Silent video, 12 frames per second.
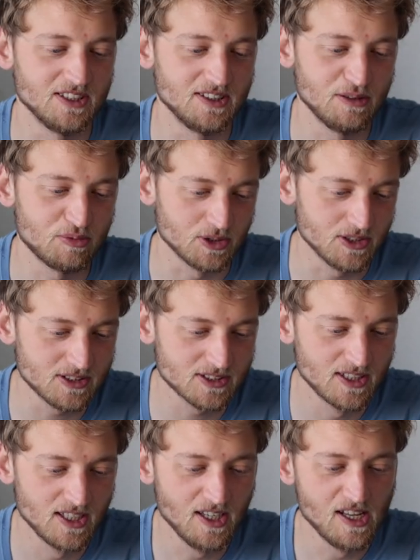the difference.
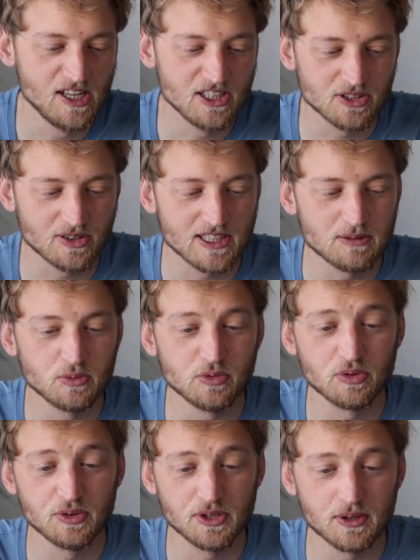So let's
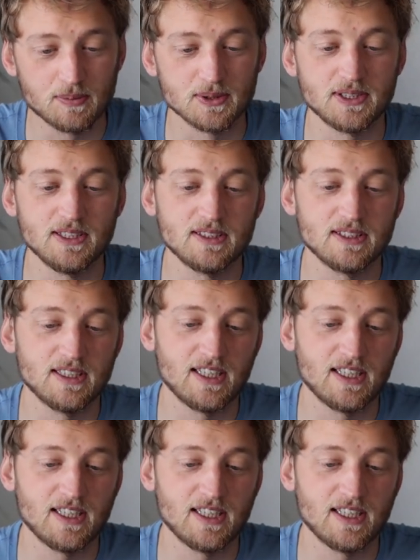move to the opposite.